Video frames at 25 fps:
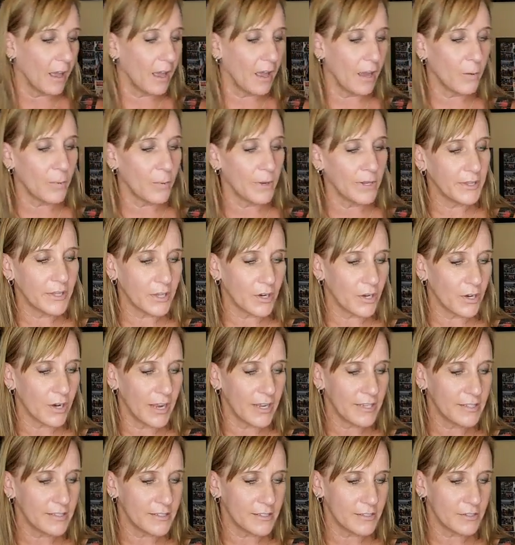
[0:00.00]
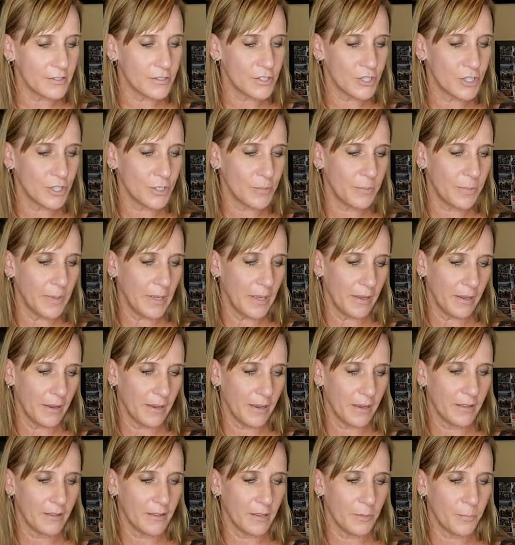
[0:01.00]
When the crest is too big,
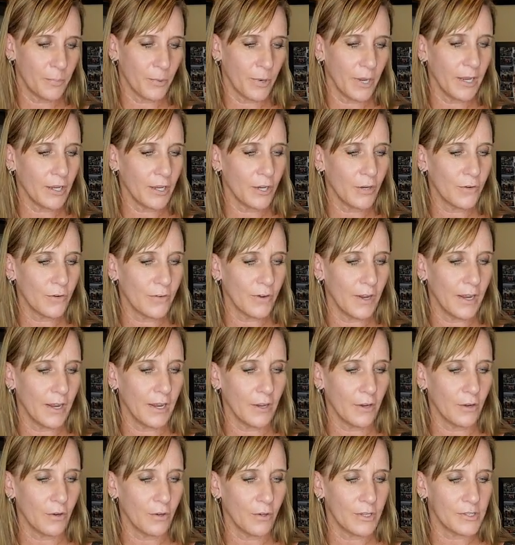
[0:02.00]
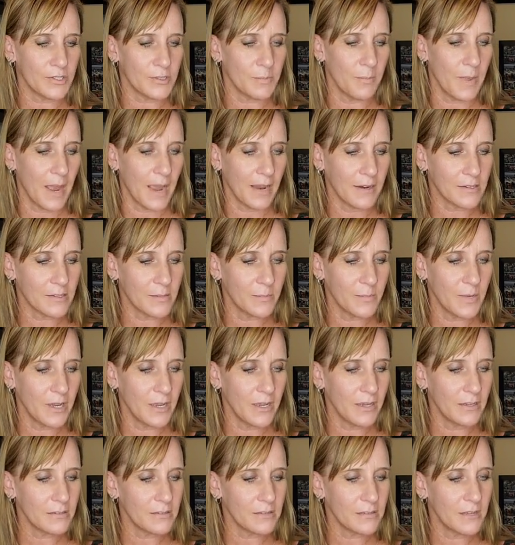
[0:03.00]
the brake over angle is
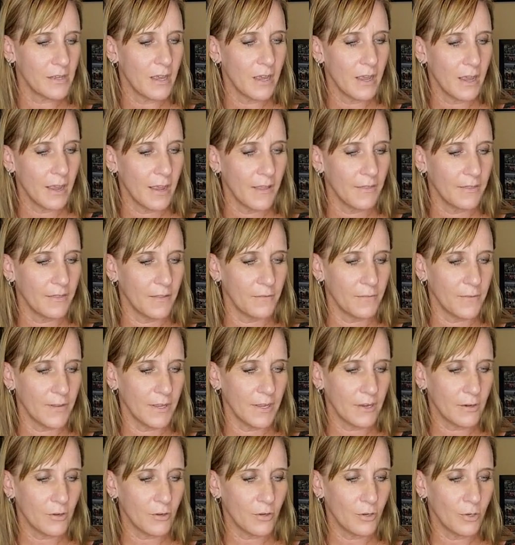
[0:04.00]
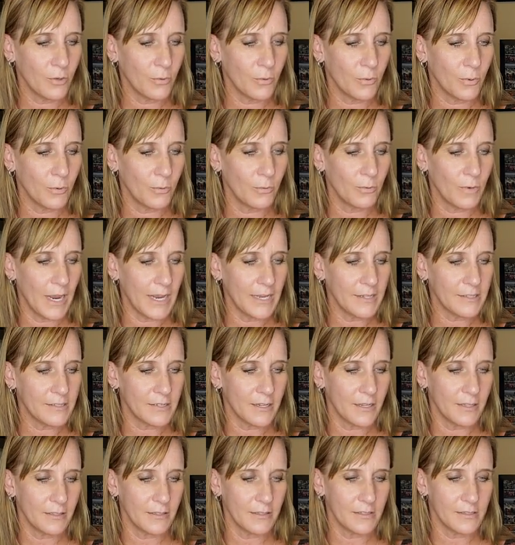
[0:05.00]
maximized, and the vehicle will rest
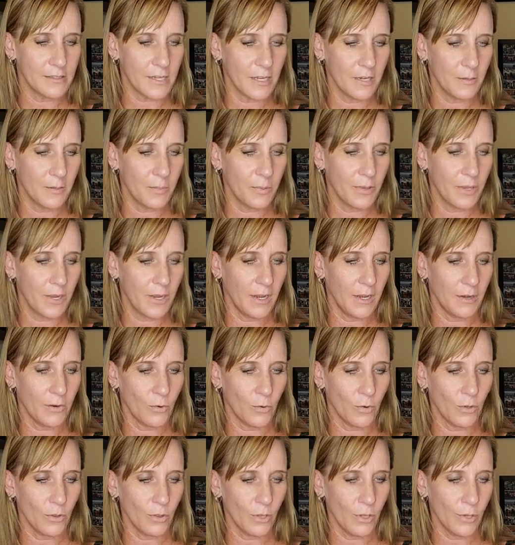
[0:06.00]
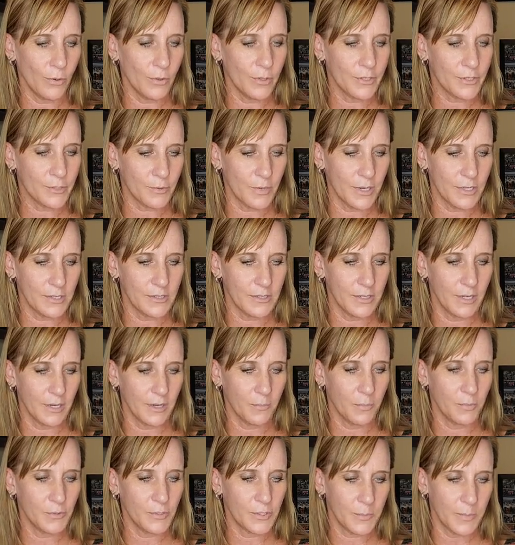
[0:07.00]
on the skid plate or lowest resting
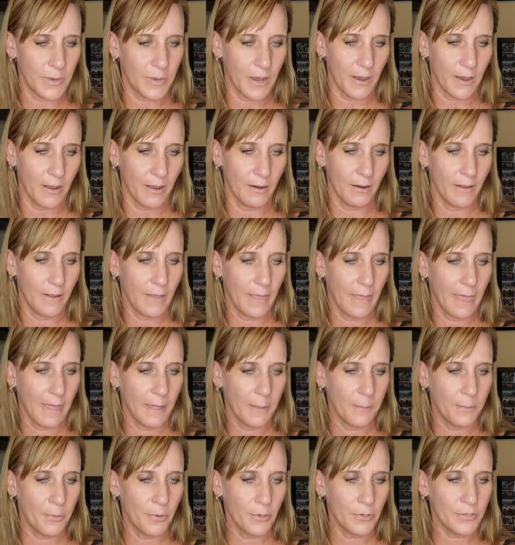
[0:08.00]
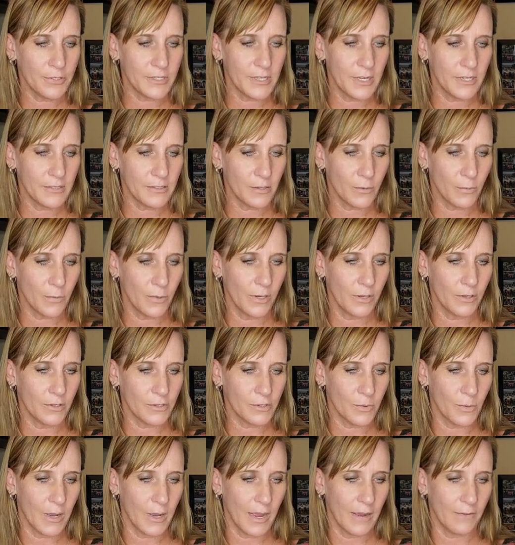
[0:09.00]
spot. Both sets of wheels
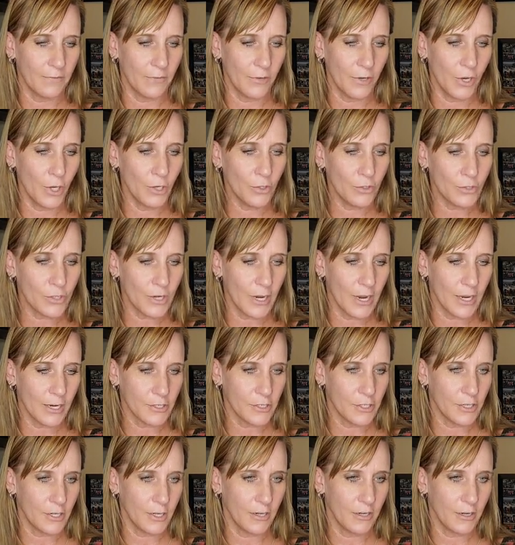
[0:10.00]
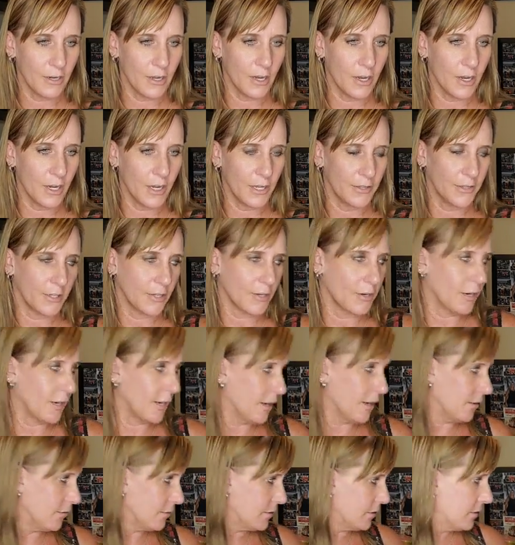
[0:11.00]
will have no traction on the
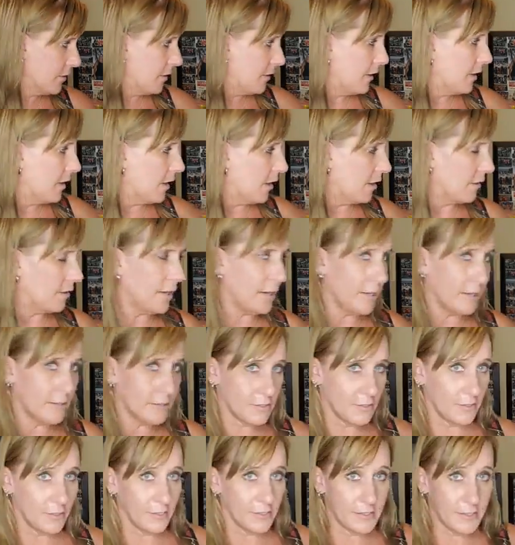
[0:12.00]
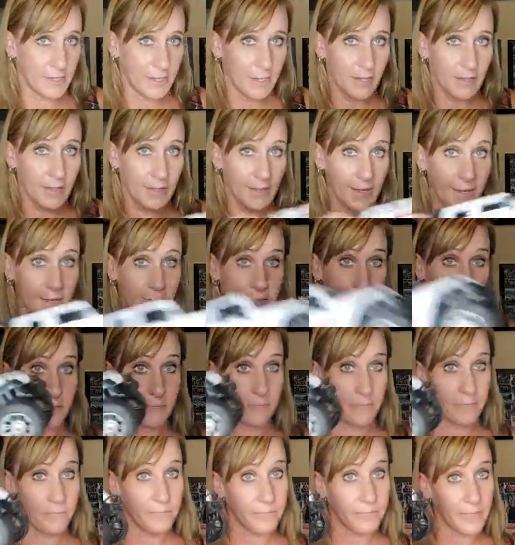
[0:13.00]
ground. Alright, so let's take this
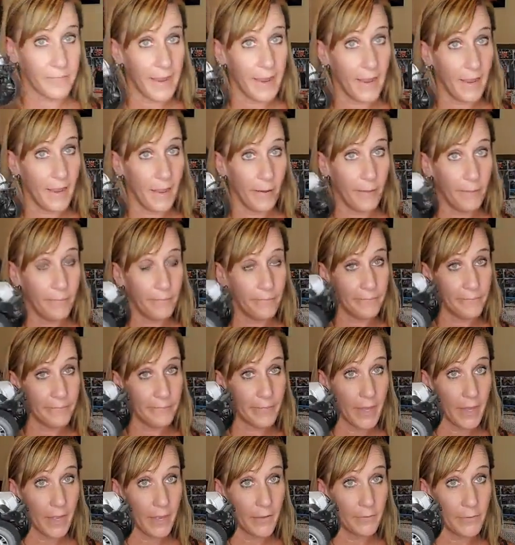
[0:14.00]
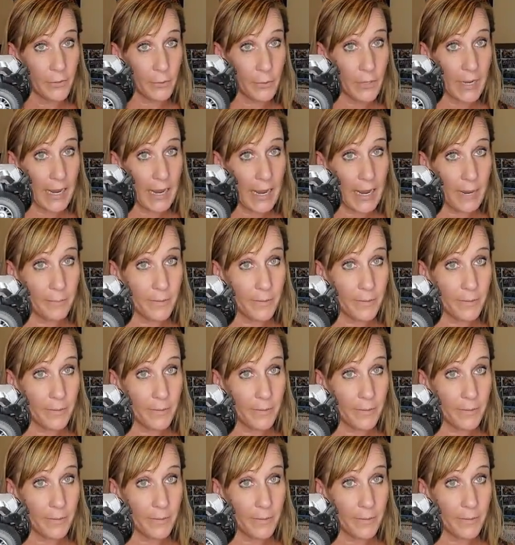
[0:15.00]
Now, vocab,